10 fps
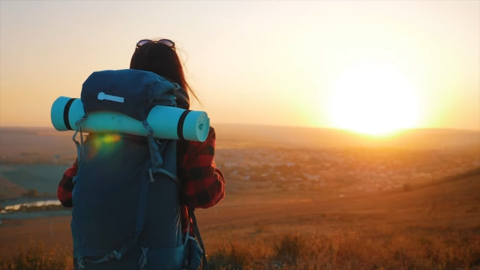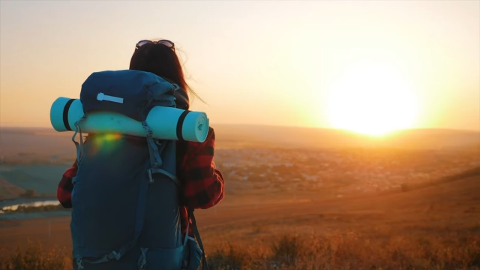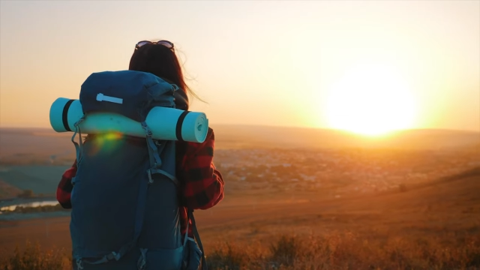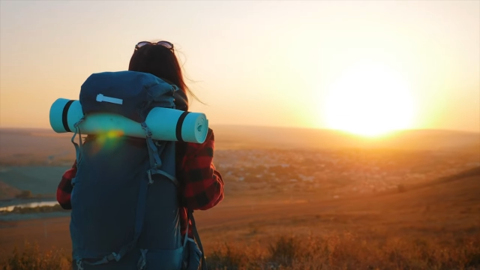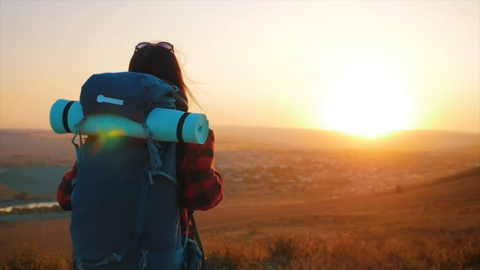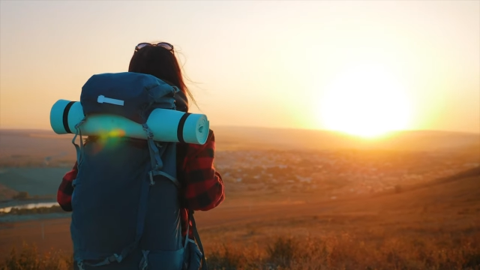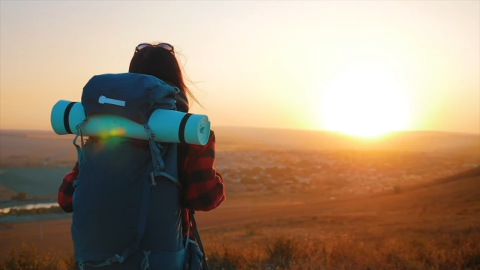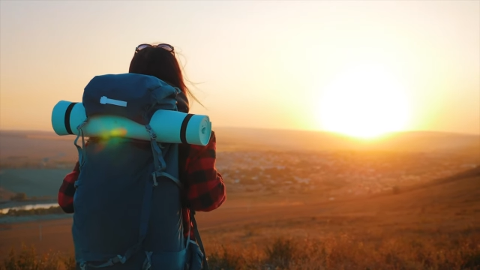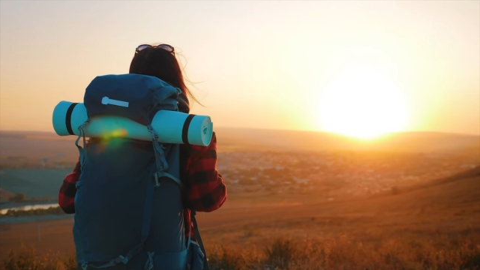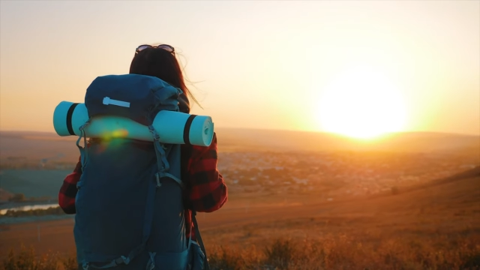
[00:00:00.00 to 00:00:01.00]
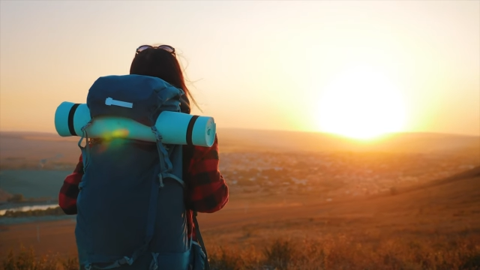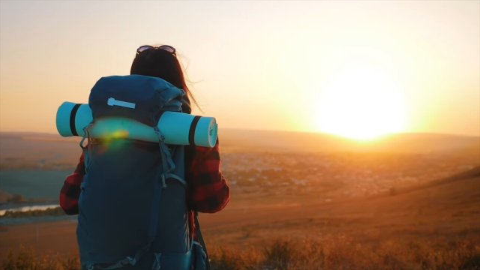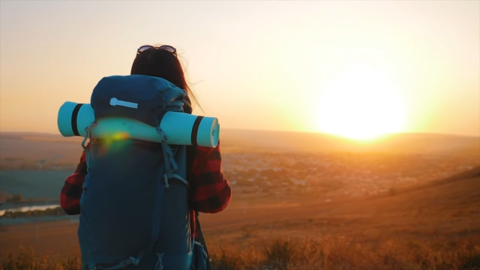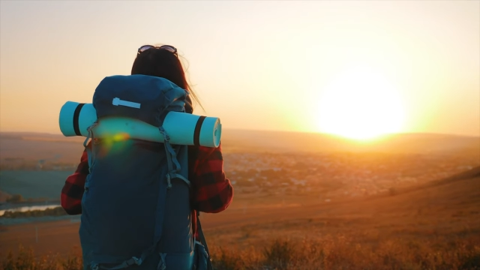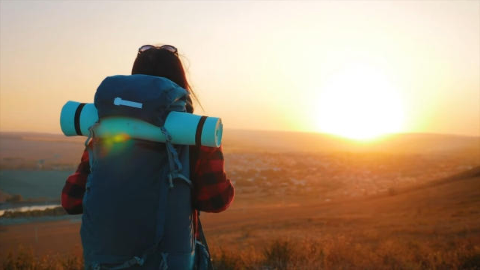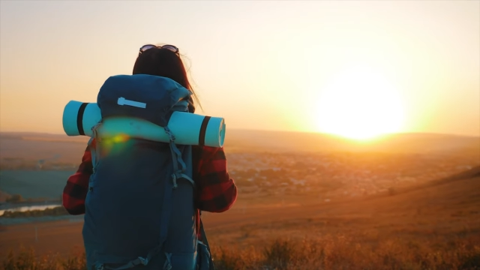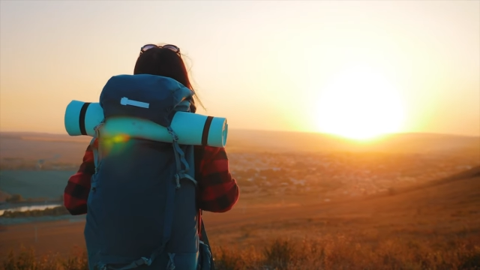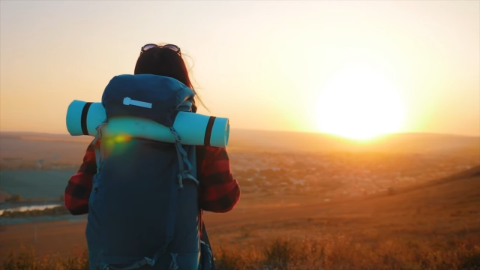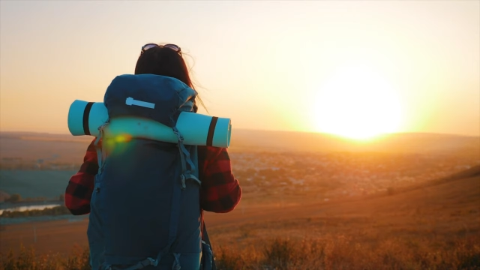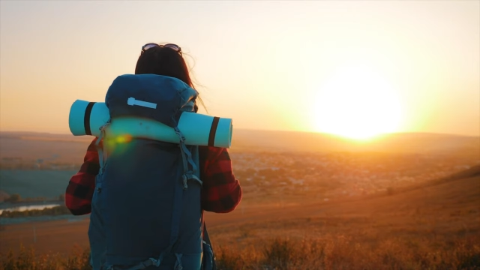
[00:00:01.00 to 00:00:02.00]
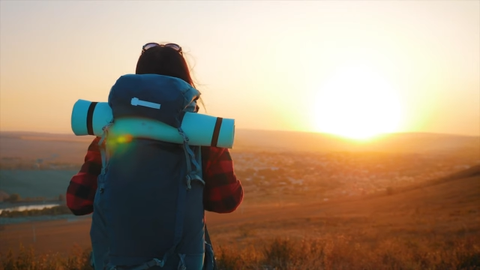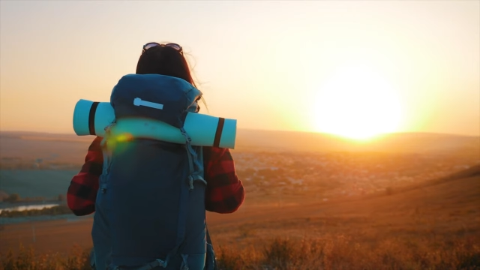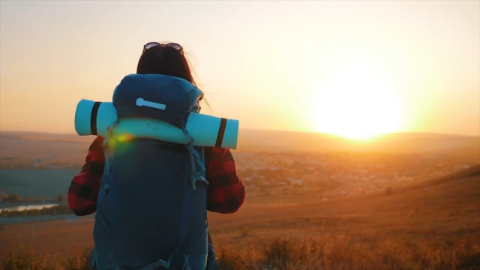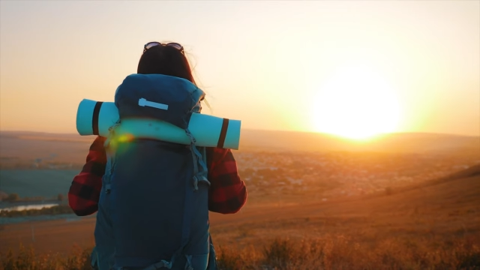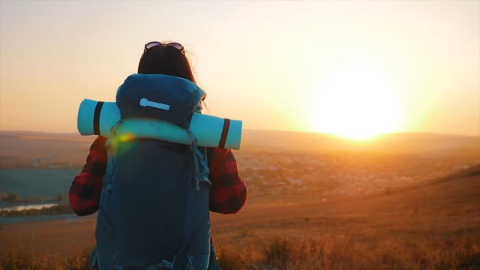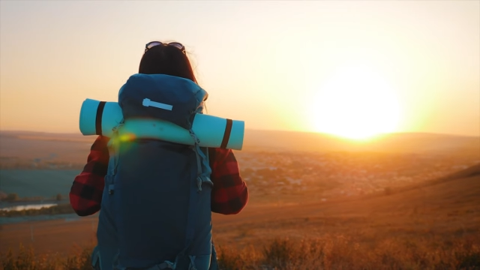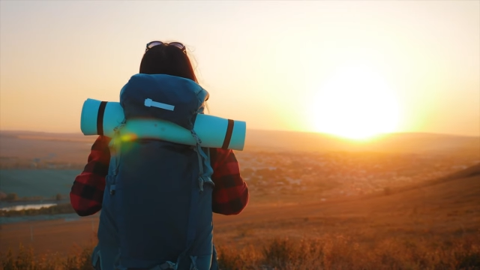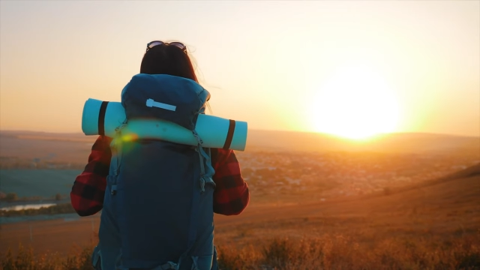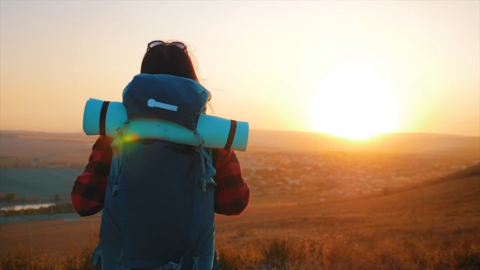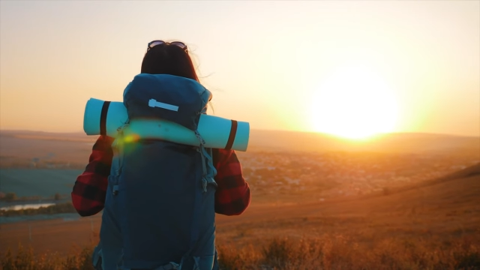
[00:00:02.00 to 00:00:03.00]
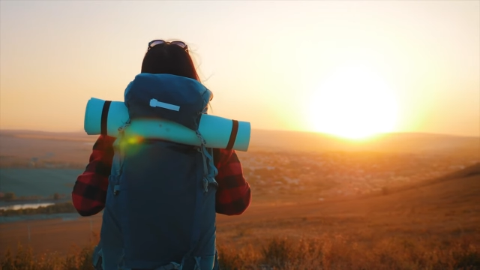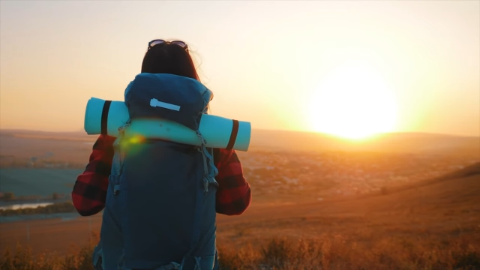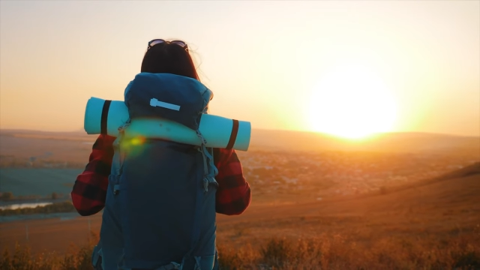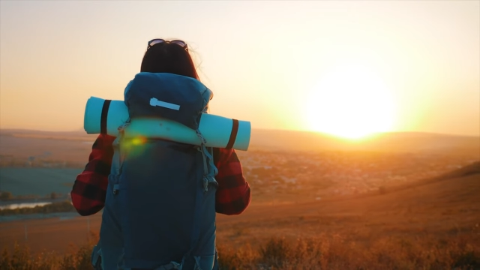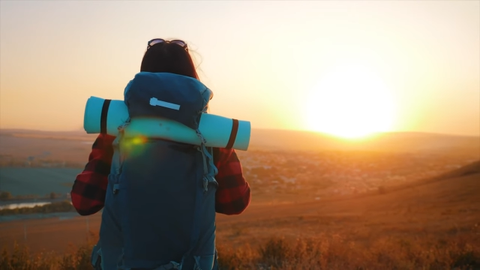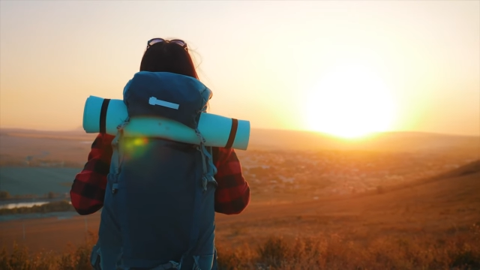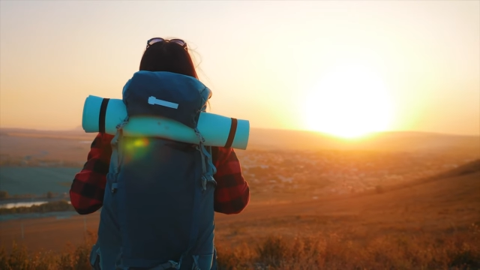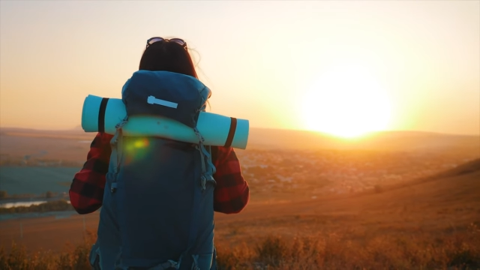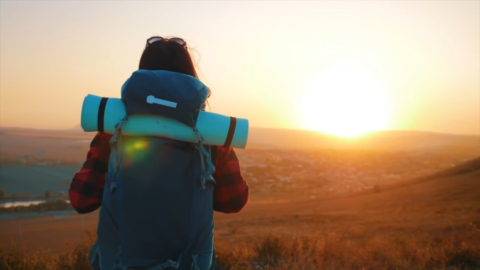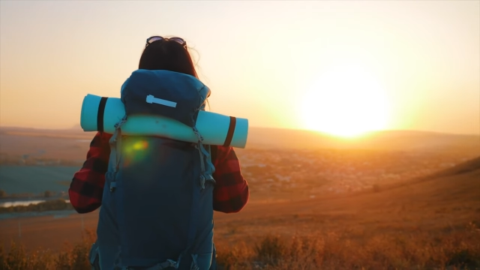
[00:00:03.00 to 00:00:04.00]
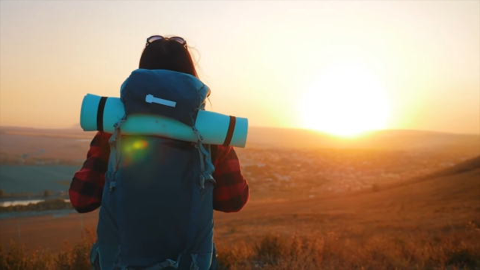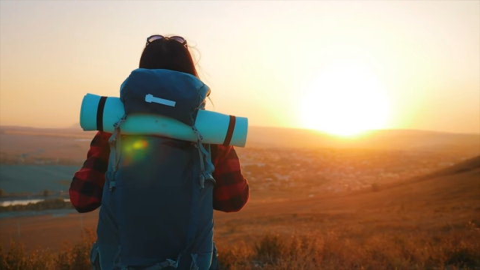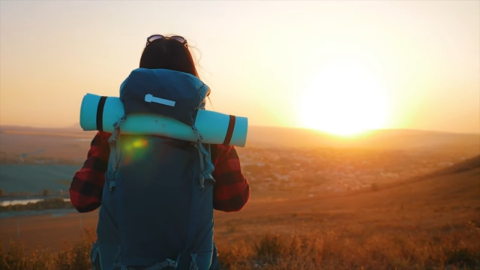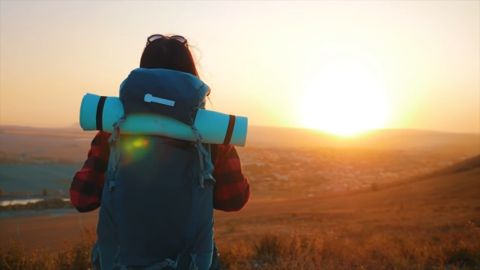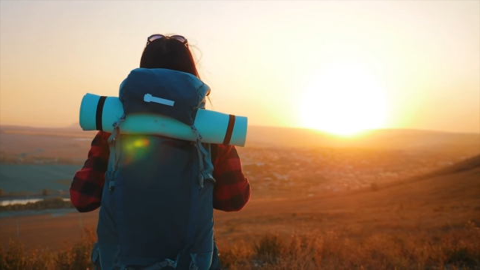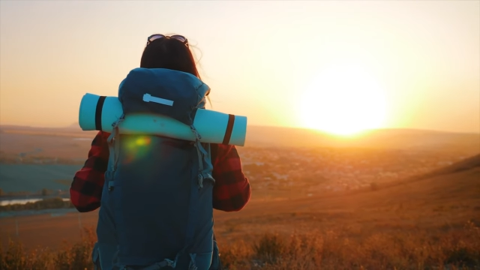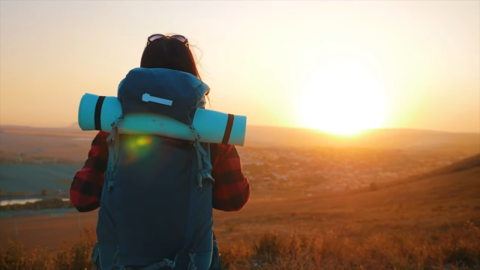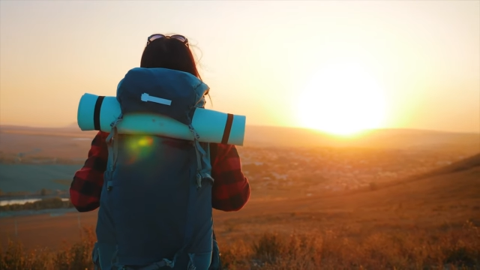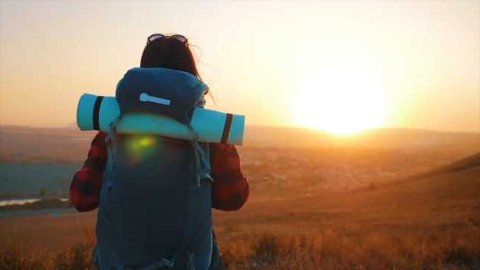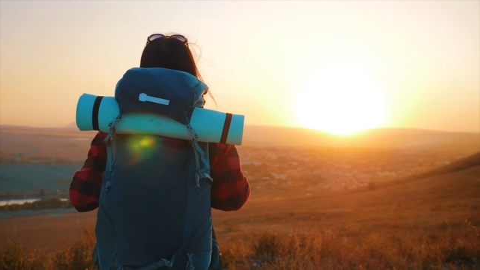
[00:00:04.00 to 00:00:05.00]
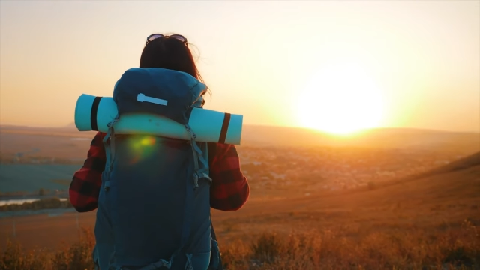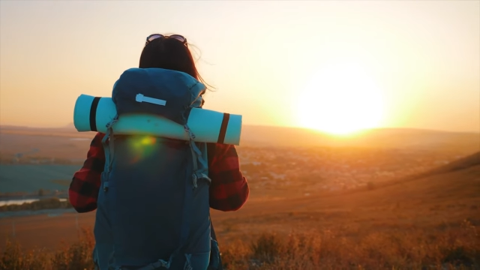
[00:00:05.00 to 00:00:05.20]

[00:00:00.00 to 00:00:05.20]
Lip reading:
(no speaker visible)